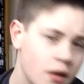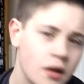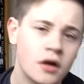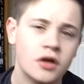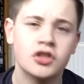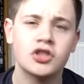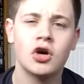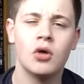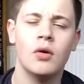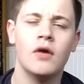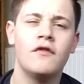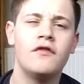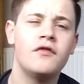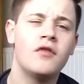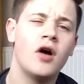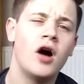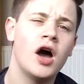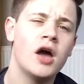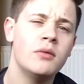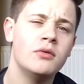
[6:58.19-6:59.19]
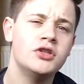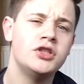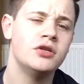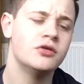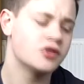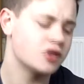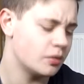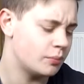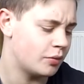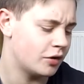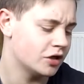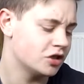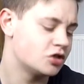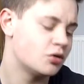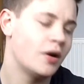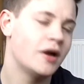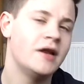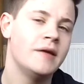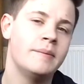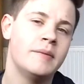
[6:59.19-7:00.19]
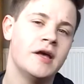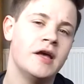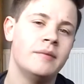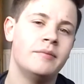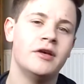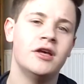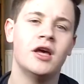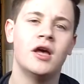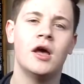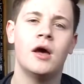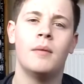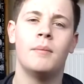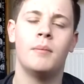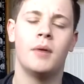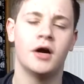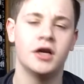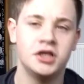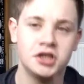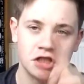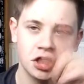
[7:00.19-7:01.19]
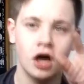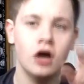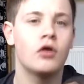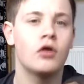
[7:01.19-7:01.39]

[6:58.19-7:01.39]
So if I was using a .20 BB, my shot